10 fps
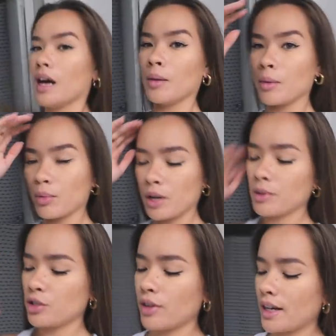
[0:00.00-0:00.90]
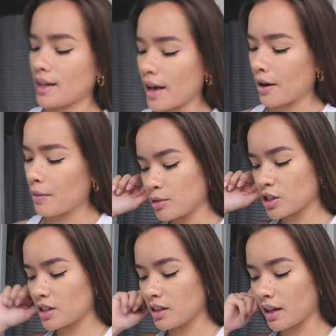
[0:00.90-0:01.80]
I'm pretty much ready now. I'm
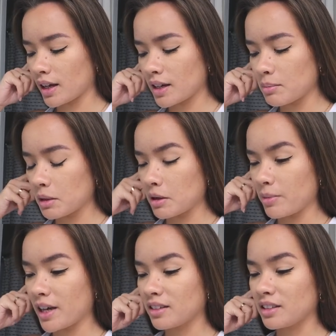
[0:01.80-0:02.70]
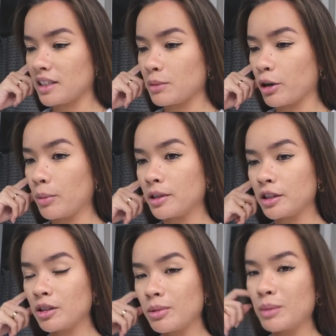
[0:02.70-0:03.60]
just gonna like make my bed, clean the apartment a
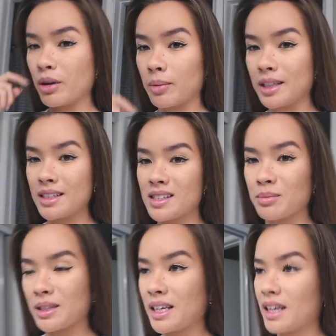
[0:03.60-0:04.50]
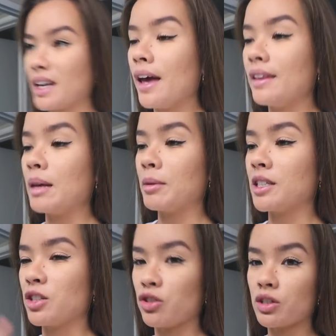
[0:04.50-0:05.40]
little bit, probably eat something, and then my
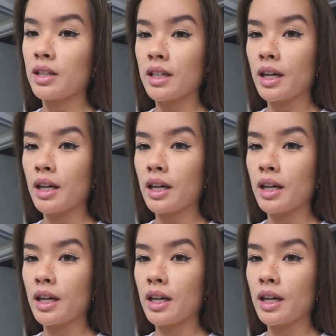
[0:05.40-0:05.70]
sister's gonna